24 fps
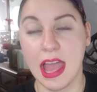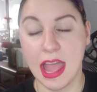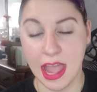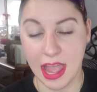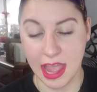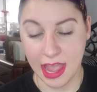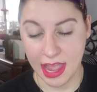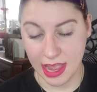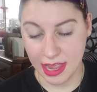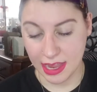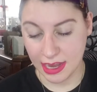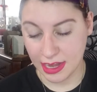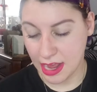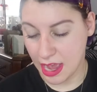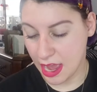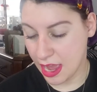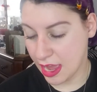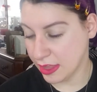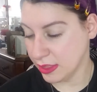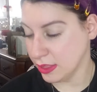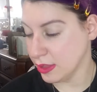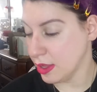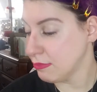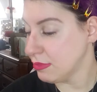And
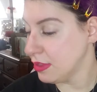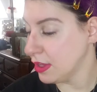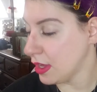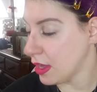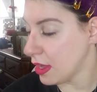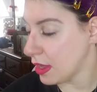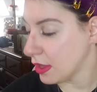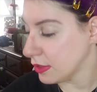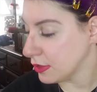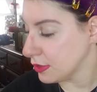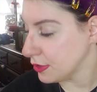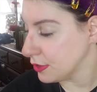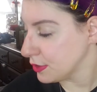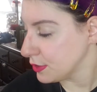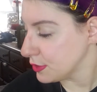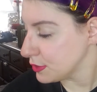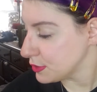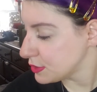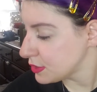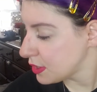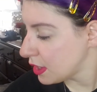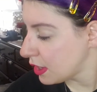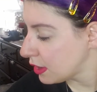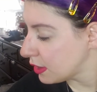I love the
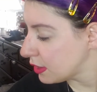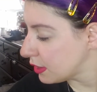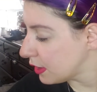colors.